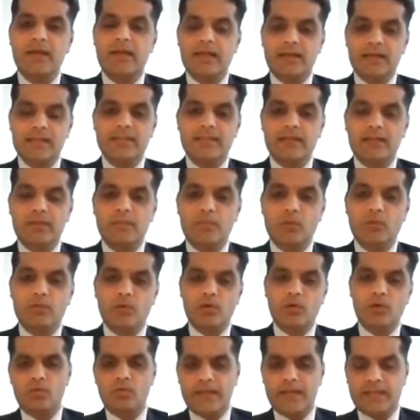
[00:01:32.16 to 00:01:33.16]
risk in the
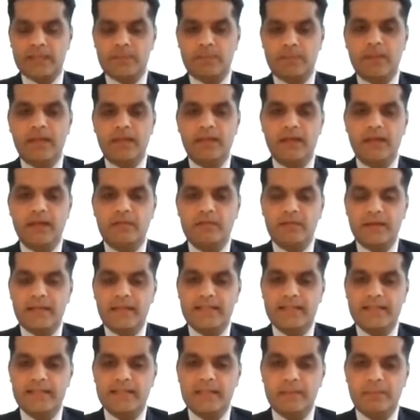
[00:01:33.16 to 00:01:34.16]
portfolio. Again,
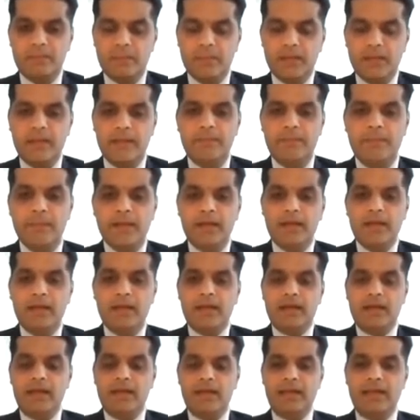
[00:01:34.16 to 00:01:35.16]
to explain it very
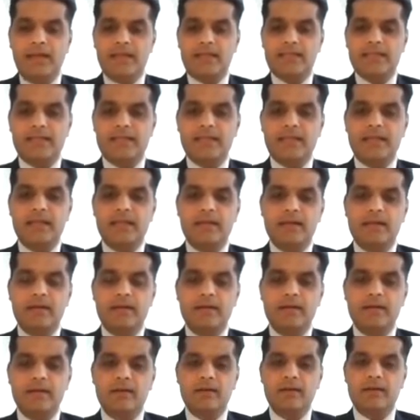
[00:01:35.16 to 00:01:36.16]
simply, let's say
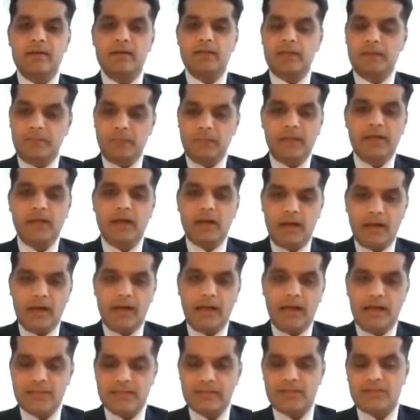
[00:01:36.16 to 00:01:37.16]
the beta,
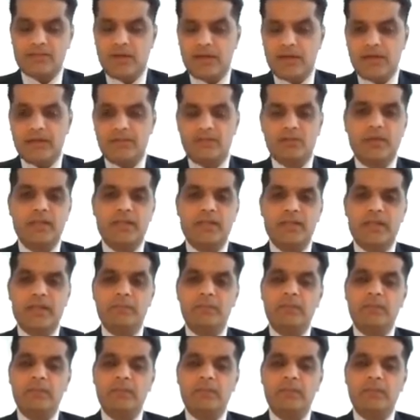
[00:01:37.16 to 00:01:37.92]
I'll just try and give you an example.